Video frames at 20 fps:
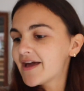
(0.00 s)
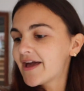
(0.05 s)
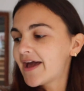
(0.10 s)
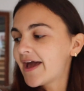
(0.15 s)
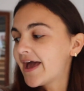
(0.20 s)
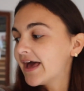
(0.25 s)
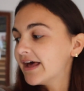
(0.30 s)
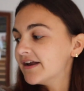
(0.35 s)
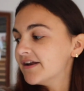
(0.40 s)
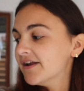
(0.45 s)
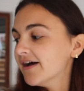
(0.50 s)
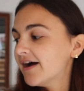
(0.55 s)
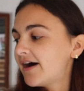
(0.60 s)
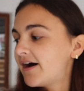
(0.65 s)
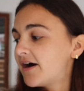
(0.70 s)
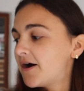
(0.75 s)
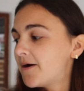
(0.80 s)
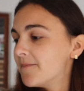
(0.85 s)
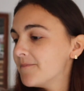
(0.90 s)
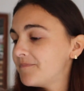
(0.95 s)
and
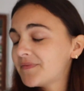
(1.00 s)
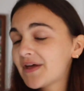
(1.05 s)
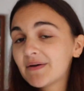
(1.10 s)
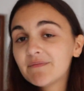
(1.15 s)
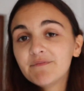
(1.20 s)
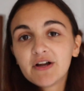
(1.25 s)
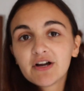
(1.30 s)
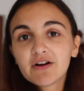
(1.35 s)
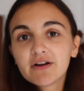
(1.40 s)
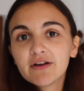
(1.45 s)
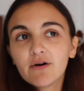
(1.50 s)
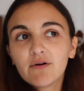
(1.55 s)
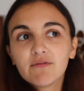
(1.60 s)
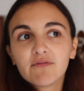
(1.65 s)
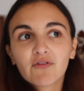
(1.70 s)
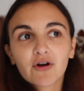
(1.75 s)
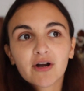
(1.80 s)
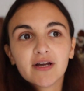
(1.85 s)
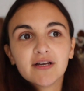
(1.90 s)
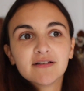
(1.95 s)
um, I'm very
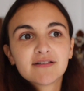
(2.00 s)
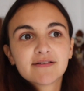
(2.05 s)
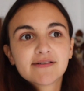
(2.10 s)
over it.